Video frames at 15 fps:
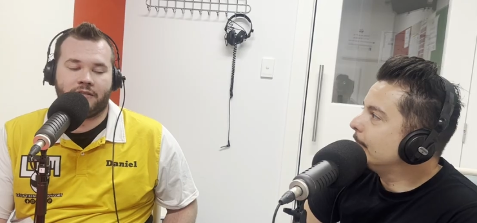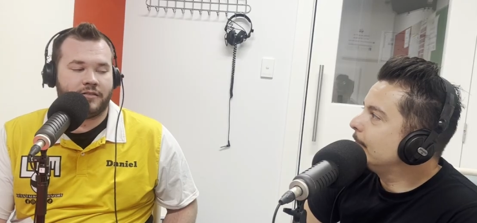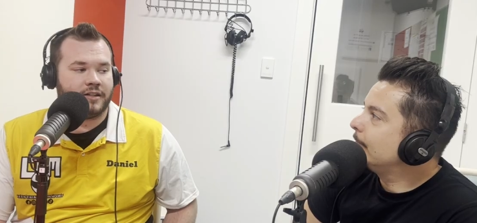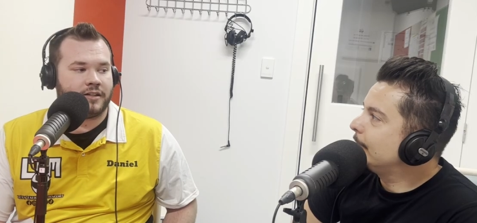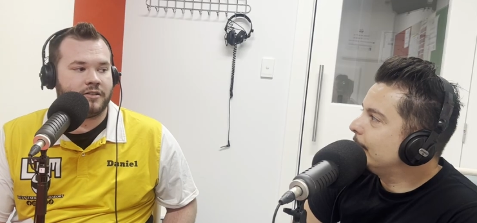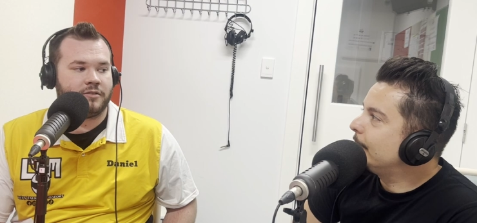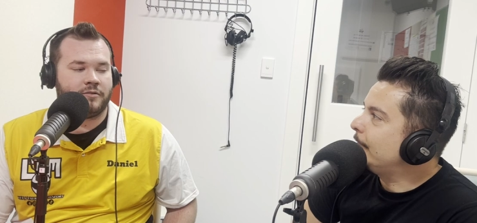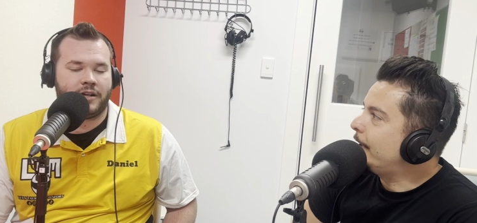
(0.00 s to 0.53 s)

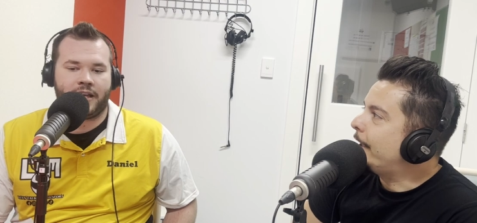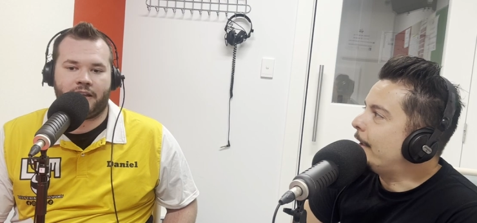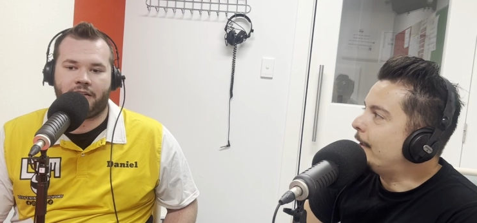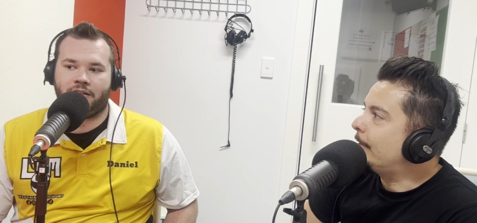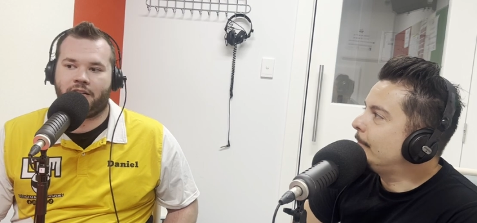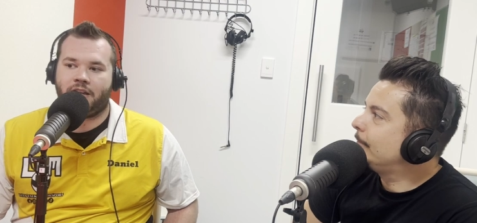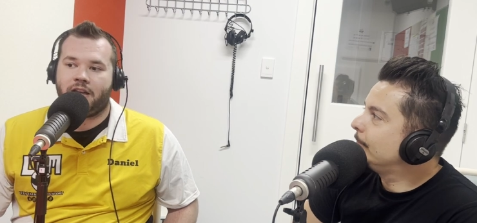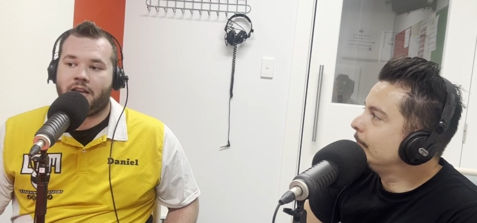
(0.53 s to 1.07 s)
Speaker 1: cool. Yeah. And
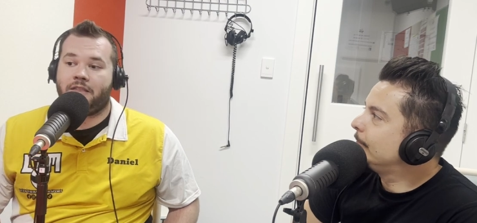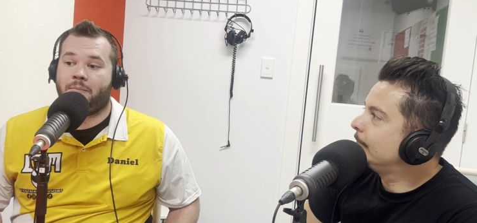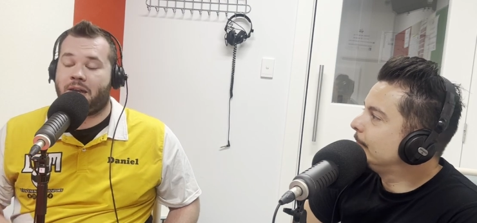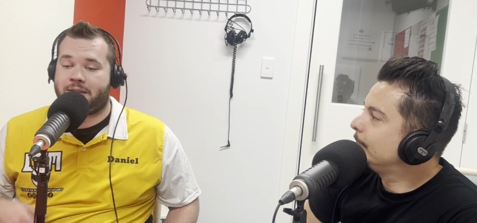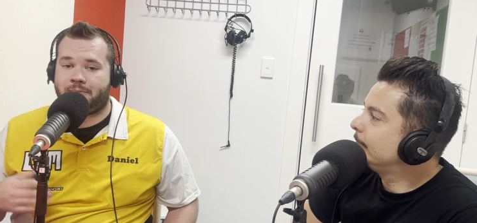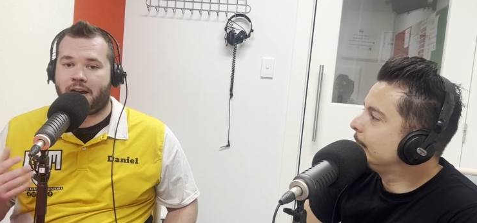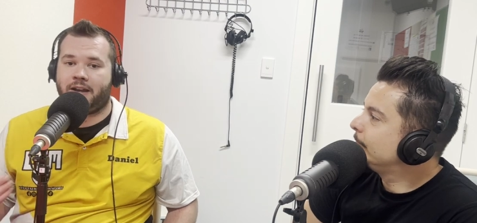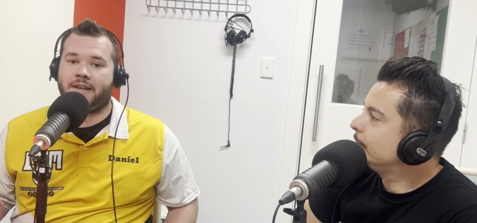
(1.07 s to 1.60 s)
the best
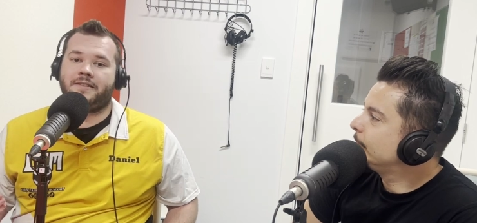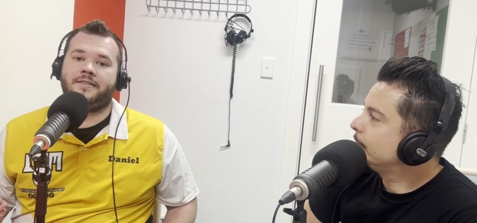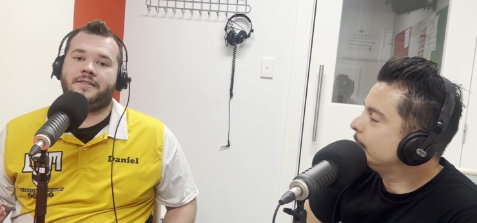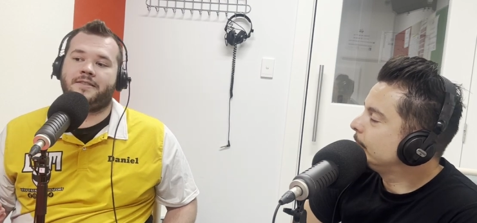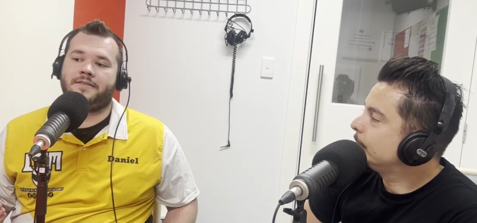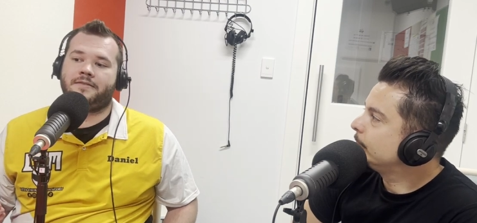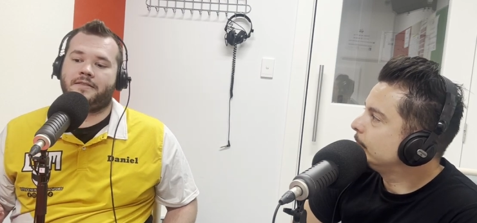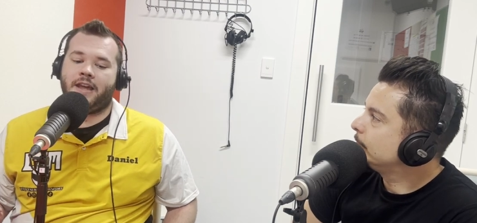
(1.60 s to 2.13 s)
part is, is
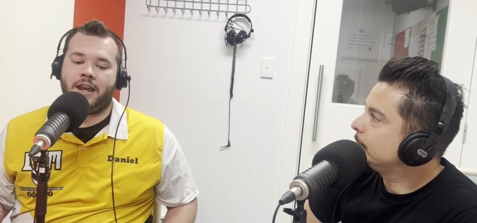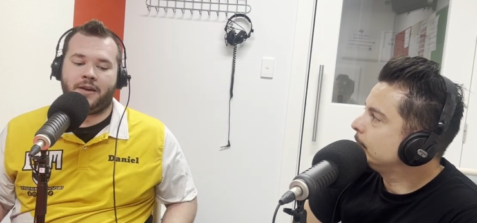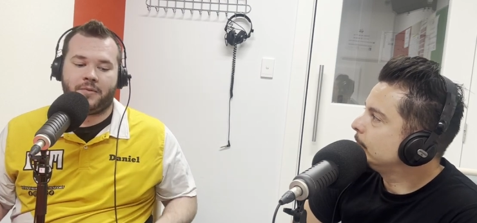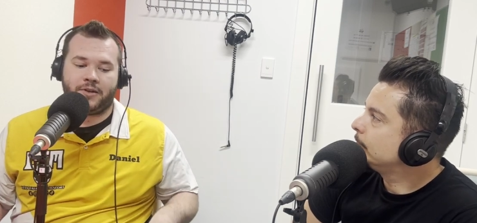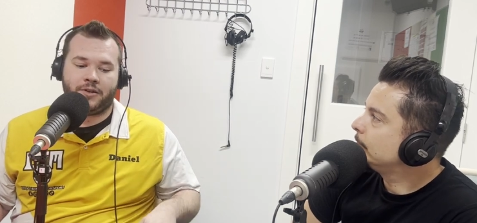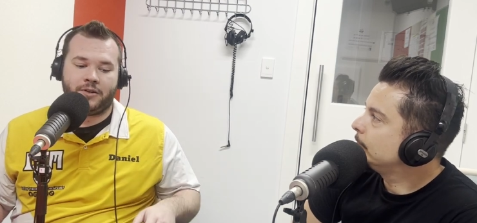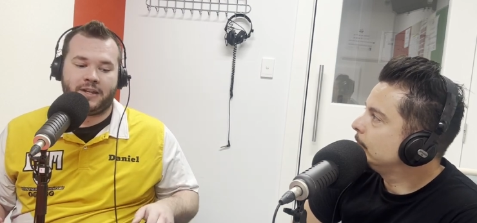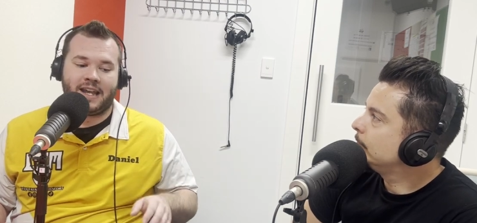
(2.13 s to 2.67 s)
anyone who
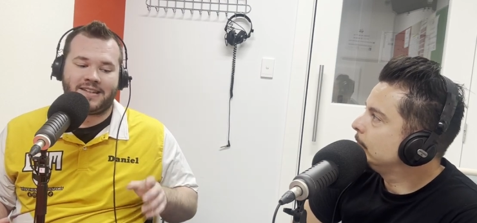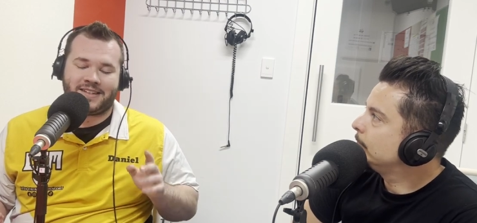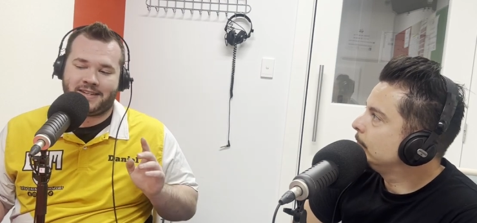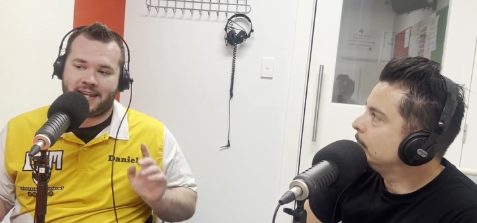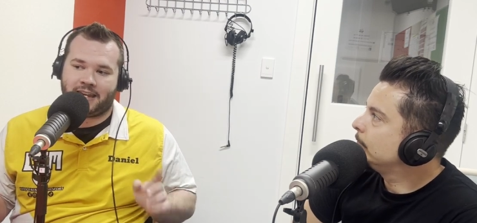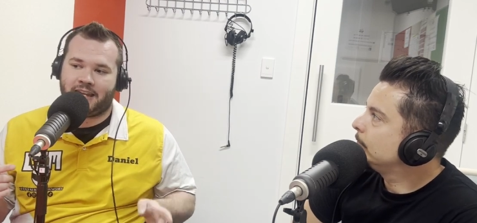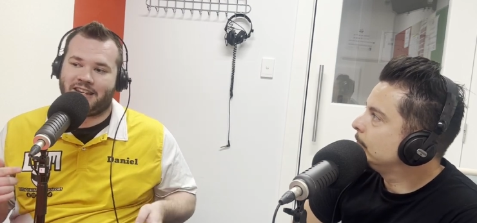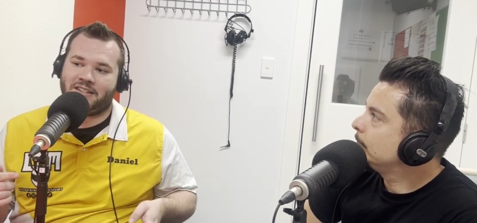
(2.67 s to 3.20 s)
gets a
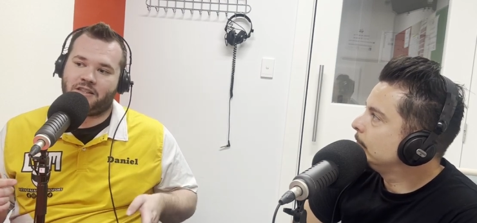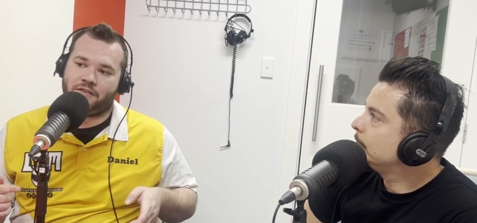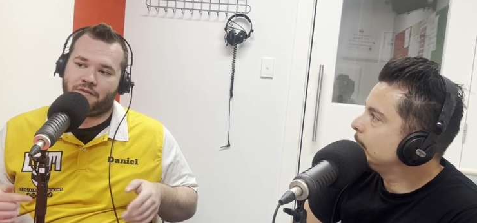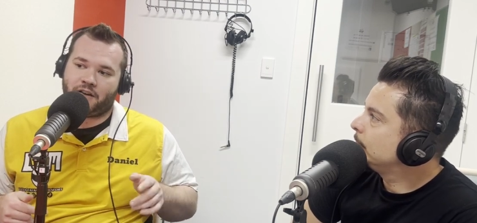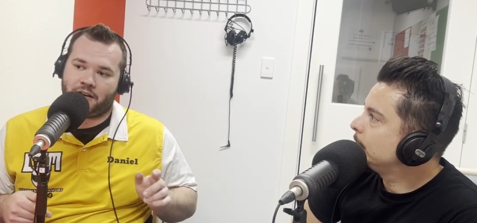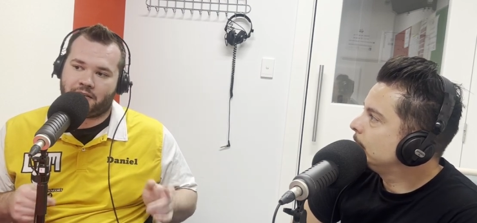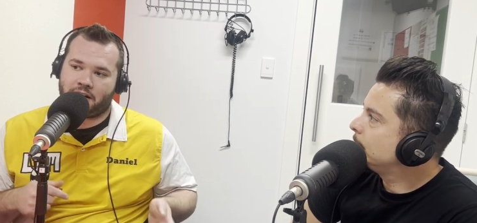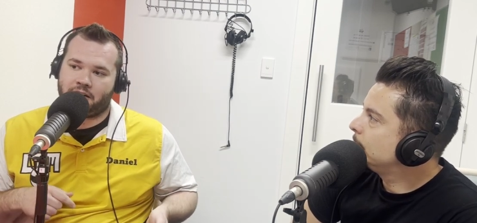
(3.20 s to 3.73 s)
ticket into the
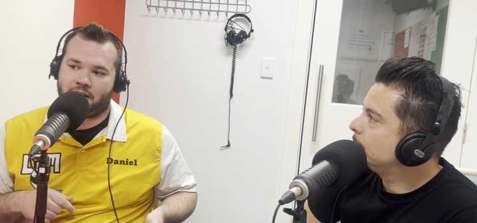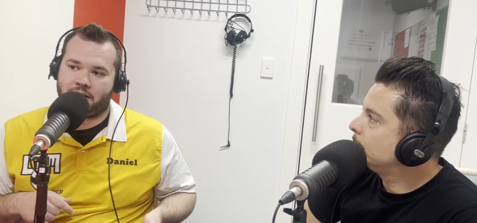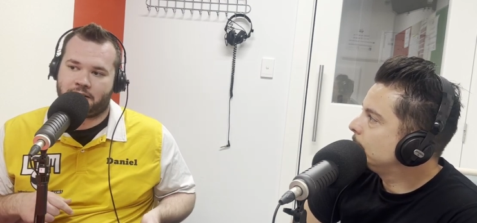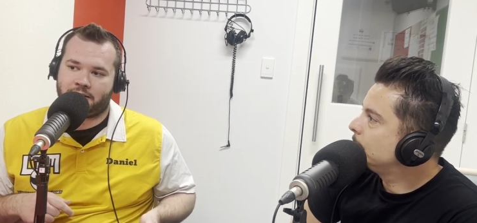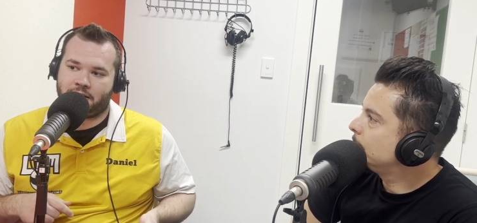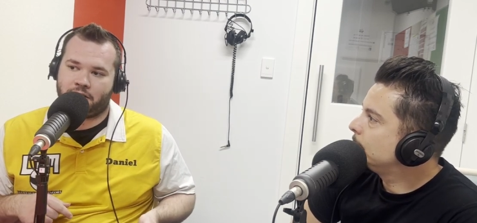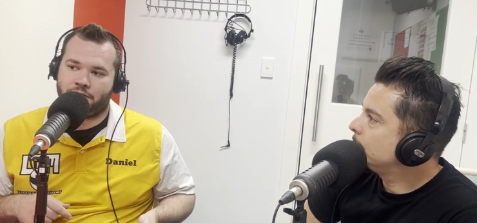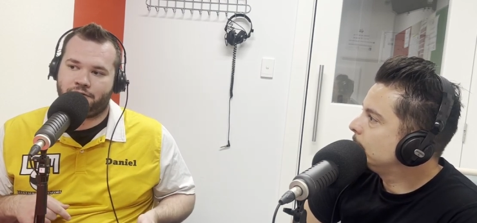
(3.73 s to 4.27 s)
500
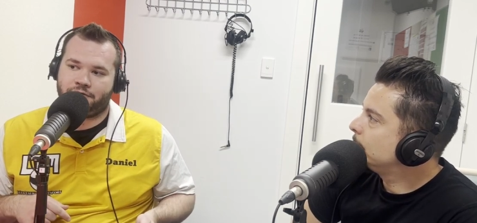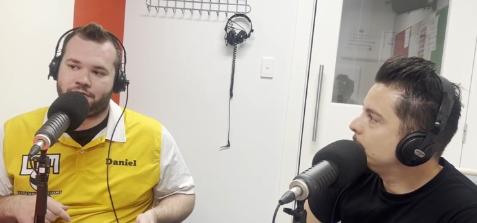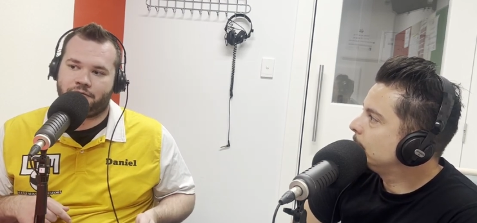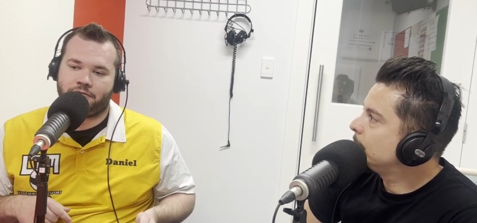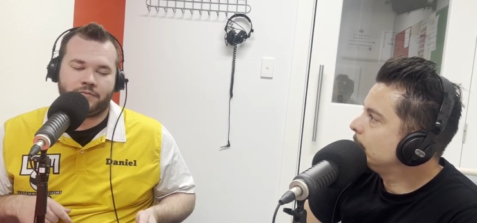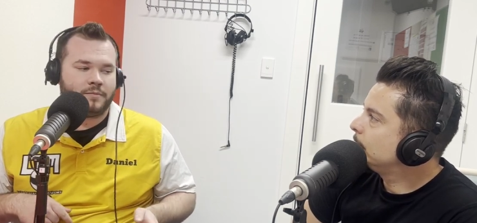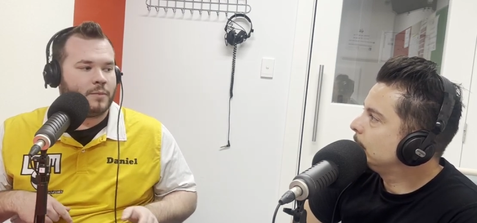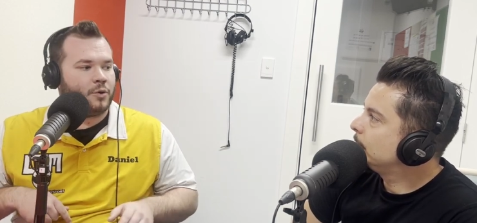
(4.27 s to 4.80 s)
itself
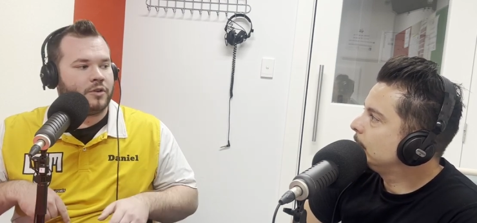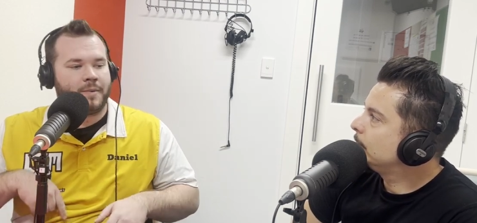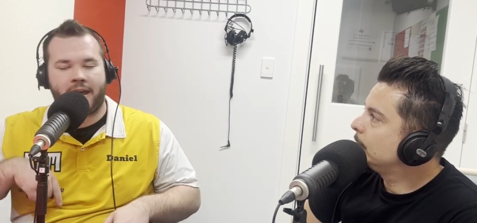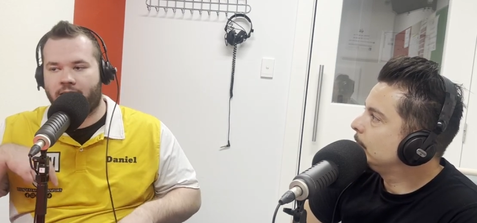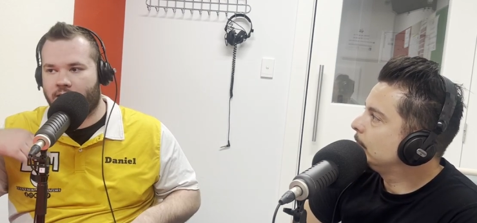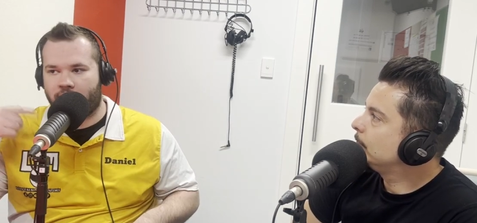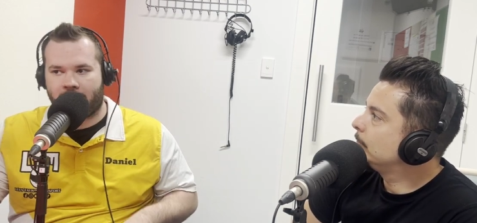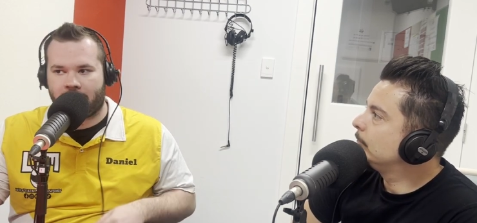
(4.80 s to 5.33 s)
automatically gets